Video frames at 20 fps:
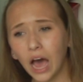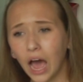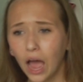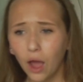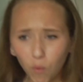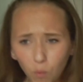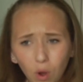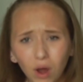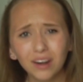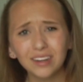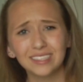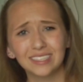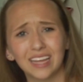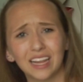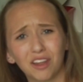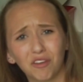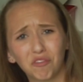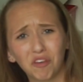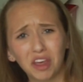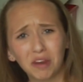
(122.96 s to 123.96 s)
I want a
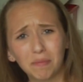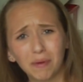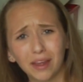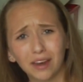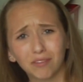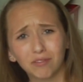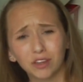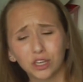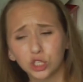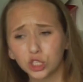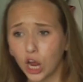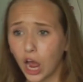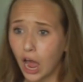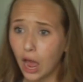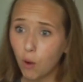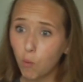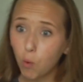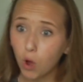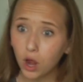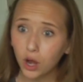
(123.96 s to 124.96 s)
cellophane betta fish.
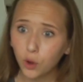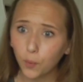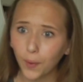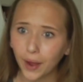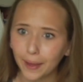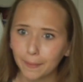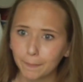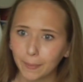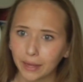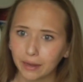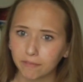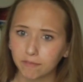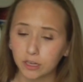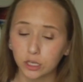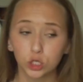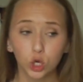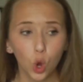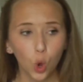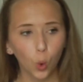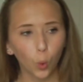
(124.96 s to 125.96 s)
I want a white betta
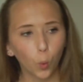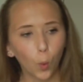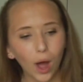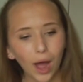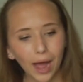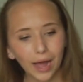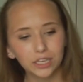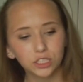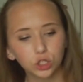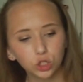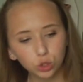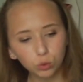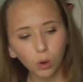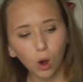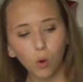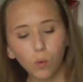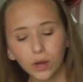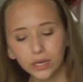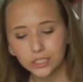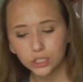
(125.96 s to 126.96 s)
fish. Why do you
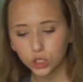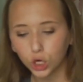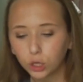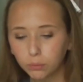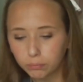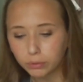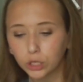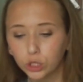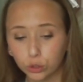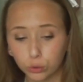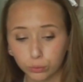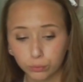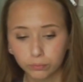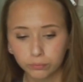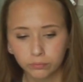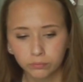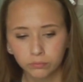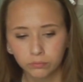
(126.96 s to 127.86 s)
always turn blue?